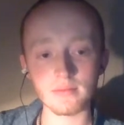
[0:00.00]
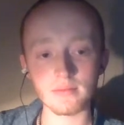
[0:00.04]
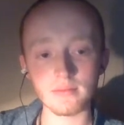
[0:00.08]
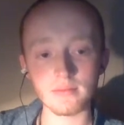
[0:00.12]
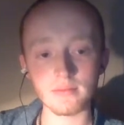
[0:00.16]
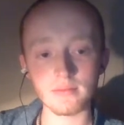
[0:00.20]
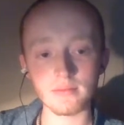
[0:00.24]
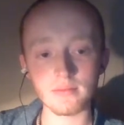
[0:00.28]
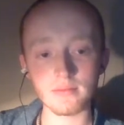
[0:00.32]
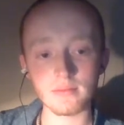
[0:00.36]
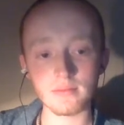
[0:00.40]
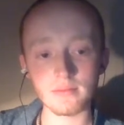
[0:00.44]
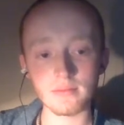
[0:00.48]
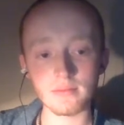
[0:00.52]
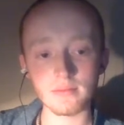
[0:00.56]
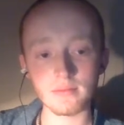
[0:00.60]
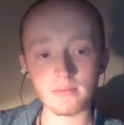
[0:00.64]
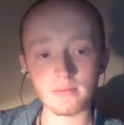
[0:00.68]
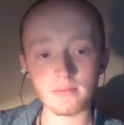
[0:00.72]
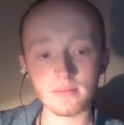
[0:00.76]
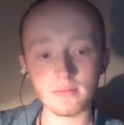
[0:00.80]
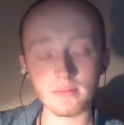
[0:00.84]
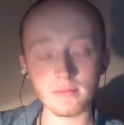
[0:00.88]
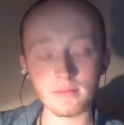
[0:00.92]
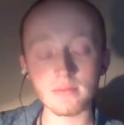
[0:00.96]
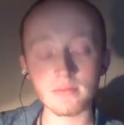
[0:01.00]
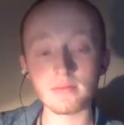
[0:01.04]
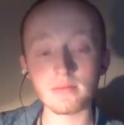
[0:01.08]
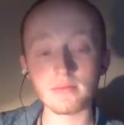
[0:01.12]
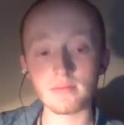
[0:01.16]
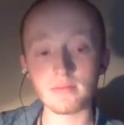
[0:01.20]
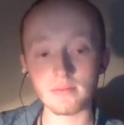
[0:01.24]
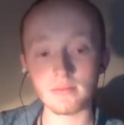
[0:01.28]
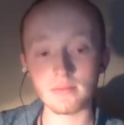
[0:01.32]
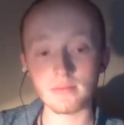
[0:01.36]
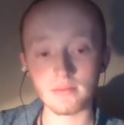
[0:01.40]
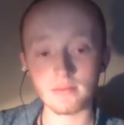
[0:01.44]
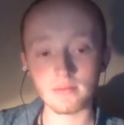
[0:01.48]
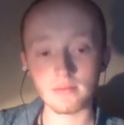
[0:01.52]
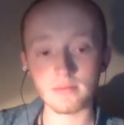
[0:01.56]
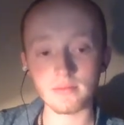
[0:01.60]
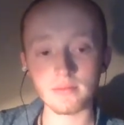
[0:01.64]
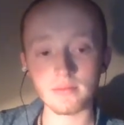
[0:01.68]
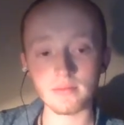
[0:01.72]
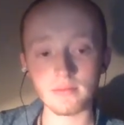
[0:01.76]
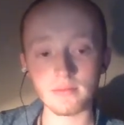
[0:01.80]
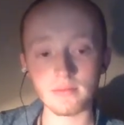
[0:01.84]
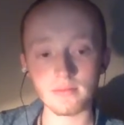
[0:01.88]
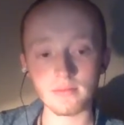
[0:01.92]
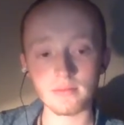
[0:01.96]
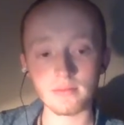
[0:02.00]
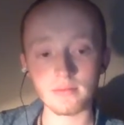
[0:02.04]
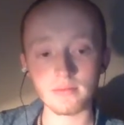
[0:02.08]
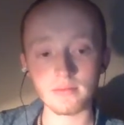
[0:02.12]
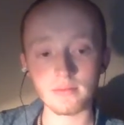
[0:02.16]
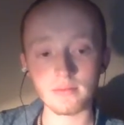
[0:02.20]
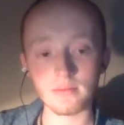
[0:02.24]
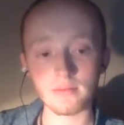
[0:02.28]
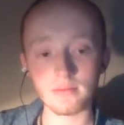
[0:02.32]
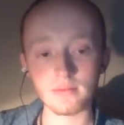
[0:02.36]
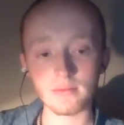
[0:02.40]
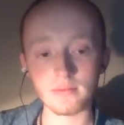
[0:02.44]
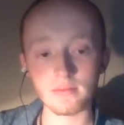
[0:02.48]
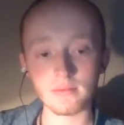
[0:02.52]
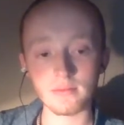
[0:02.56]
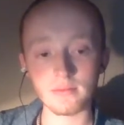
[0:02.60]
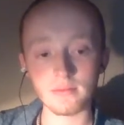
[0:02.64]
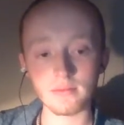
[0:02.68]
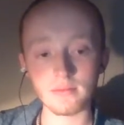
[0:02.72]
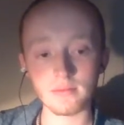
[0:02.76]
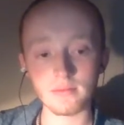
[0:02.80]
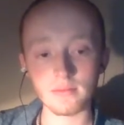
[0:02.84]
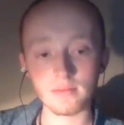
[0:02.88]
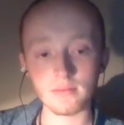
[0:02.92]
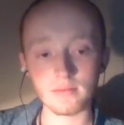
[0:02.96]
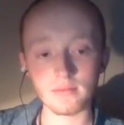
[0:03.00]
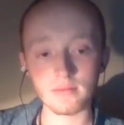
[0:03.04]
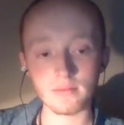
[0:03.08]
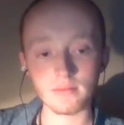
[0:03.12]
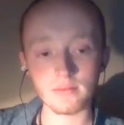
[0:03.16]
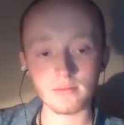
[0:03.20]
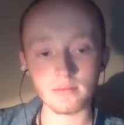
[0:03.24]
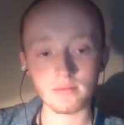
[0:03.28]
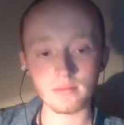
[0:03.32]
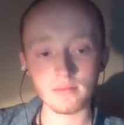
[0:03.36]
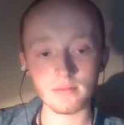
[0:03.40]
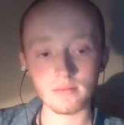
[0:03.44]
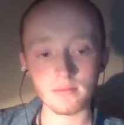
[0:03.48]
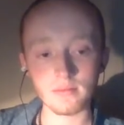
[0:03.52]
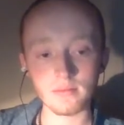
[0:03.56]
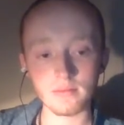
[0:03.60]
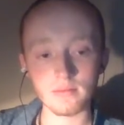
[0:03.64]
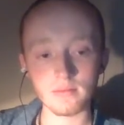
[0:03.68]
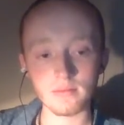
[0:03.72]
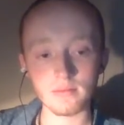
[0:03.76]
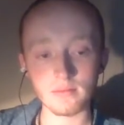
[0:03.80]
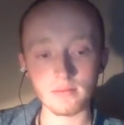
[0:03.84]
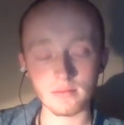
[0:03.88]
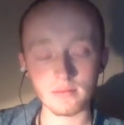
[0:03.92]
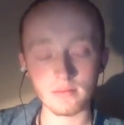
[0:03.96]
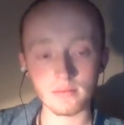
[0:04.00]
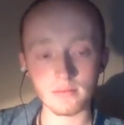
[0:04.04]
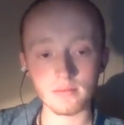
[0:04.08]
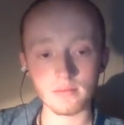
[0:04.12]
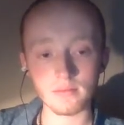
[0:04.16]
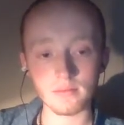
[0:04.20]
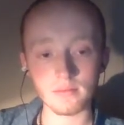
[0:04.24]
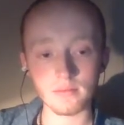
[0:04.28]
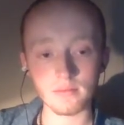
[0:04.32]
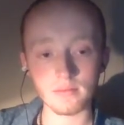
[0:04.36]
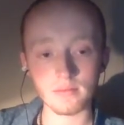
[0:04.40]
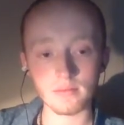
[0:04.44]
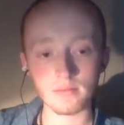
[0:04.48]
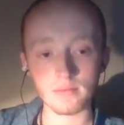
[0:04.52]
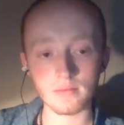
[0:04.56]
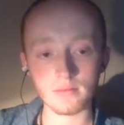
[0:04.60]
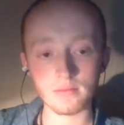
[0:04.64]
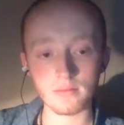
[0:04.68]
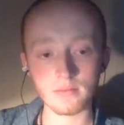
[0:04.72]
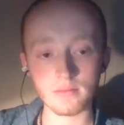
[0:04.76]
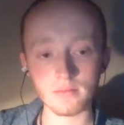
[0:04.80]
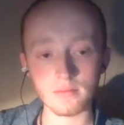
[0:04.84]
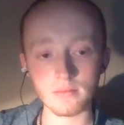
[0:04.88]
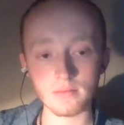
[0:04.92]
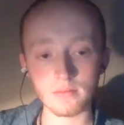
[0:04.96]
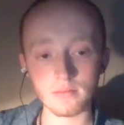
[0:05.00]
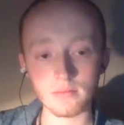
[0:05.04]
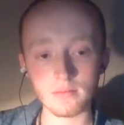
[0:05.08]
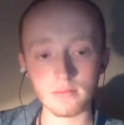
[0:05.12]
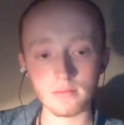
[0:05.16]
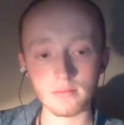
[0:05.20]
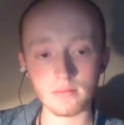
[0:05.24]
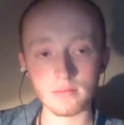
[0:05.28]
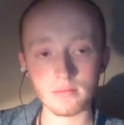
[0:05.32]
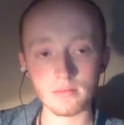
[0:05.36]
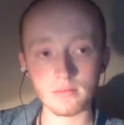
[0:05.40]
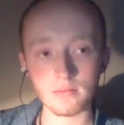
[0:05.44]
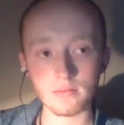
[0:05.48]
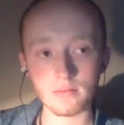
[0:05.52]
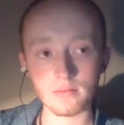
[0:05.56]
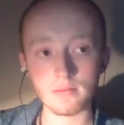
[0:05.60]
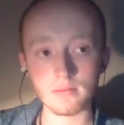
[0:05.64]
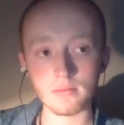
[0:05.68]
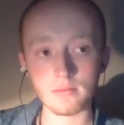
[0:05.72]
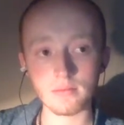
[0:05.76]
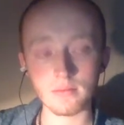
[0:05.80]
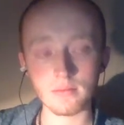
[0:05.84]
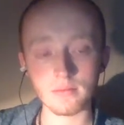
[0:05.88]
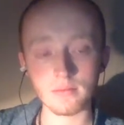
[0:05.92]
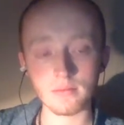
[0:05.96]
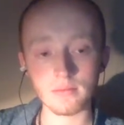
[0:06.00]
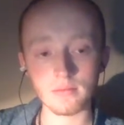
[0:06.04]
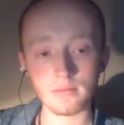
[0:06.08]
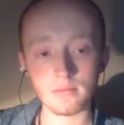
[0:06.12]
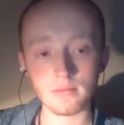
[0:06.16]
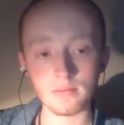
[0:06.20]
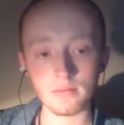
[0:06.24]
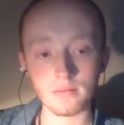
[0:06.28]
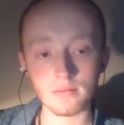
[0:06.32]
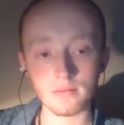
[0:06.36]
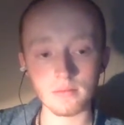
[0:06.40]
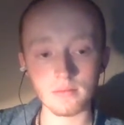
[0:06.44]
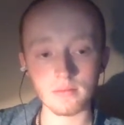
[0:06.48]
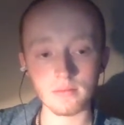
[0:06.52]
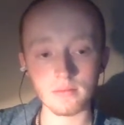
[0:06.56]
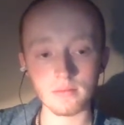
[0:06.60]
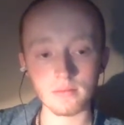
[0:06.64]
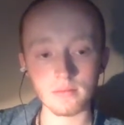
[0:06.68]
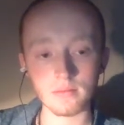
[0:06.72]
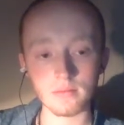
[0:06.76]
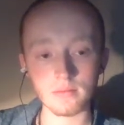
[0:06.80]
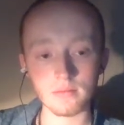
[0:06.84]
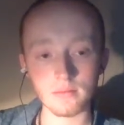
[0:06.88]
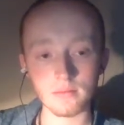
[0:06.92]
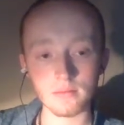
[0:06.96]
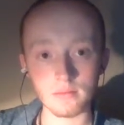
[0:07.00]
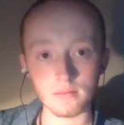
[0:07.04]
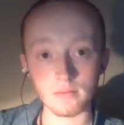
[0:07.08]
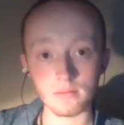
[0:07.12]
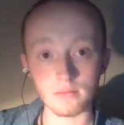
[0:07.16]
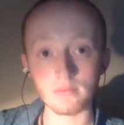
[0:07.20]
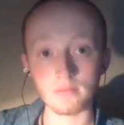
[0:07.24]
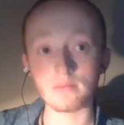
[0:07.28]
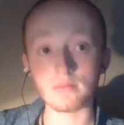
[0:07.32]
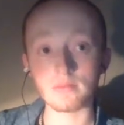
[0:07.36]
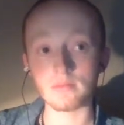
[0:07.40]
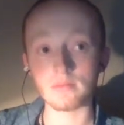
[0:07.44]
This person isn't speaking.